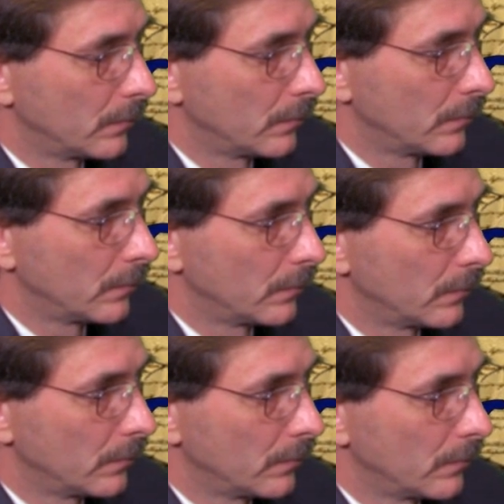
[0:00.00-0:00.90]

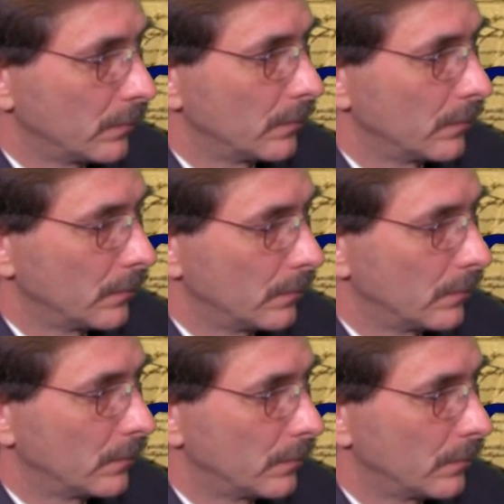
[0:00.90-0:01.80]

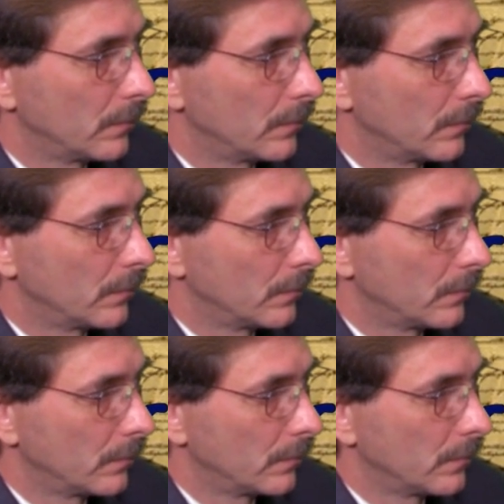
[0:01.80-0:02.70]

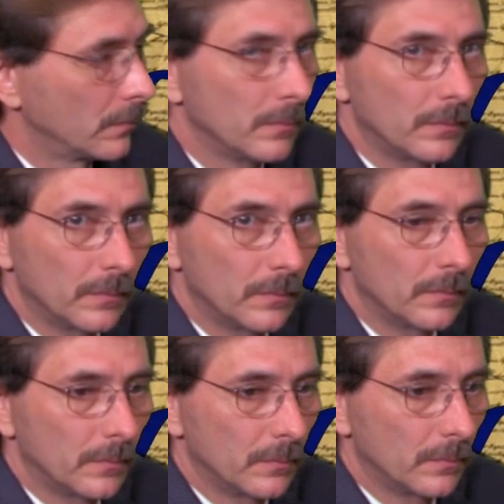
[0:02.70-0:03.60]

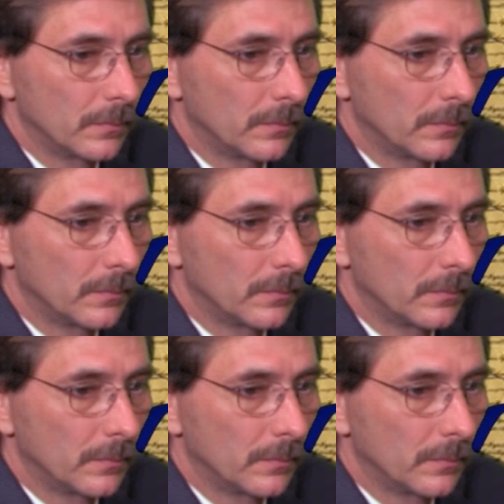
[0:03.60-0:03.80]
The person shown says nothing.